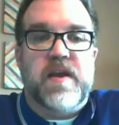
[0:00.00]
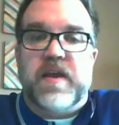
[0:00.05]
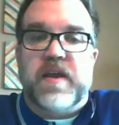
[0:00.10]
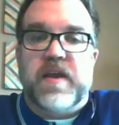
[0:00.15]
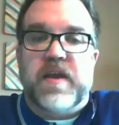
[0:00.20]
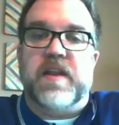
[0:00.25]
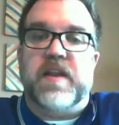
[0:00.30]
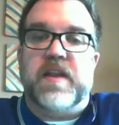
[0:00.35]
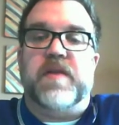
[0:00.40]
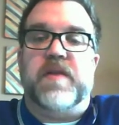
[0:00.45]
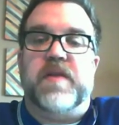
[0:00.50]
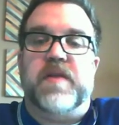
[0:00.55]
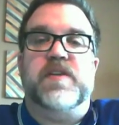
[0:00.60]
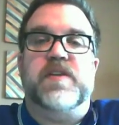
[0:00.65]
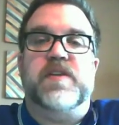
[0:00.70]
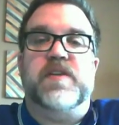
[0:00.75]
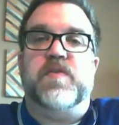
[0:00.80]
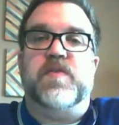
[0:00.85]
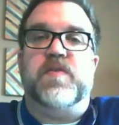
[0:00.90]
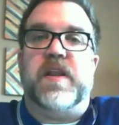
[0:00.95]
it had been
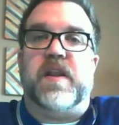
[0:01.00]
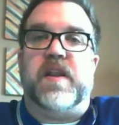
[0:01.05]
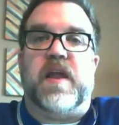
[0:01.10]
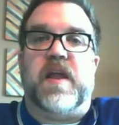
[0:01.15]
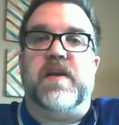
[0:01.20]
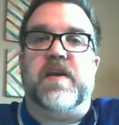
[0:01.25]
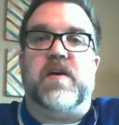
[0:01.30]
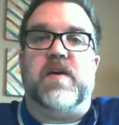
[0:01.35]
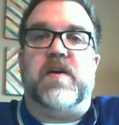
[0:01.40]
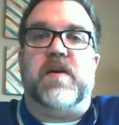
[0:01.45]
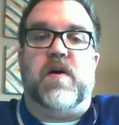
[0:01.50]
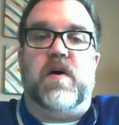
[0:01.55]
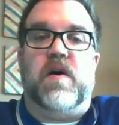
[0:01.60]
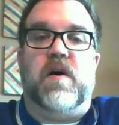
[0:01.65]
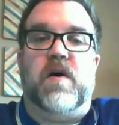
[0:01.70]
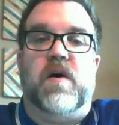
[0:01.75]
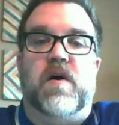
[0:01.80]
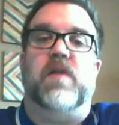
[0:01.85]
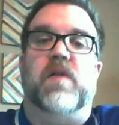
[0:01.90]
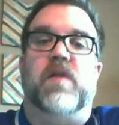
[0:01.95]
retweeted like
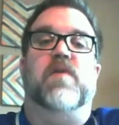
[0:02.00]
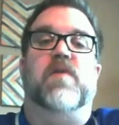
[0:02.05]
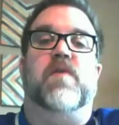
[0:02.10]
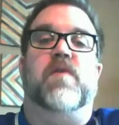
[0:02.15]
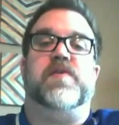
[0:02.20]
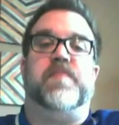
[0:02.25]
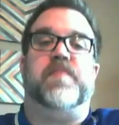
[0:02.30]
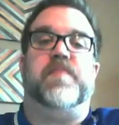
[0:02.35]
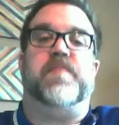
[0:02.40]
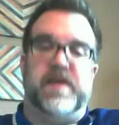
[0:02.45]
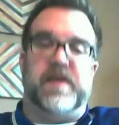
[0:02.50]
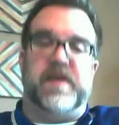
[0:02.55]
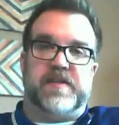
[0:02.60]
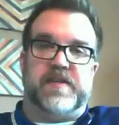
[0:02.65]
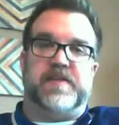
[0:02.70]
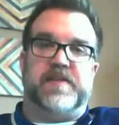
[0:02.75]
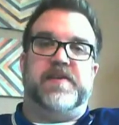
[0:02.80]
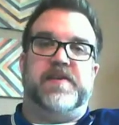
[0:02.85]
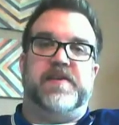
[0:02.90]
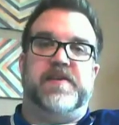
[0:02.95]
all over the
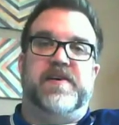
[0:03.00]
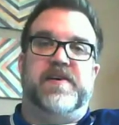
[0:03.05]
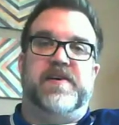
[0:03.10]
place.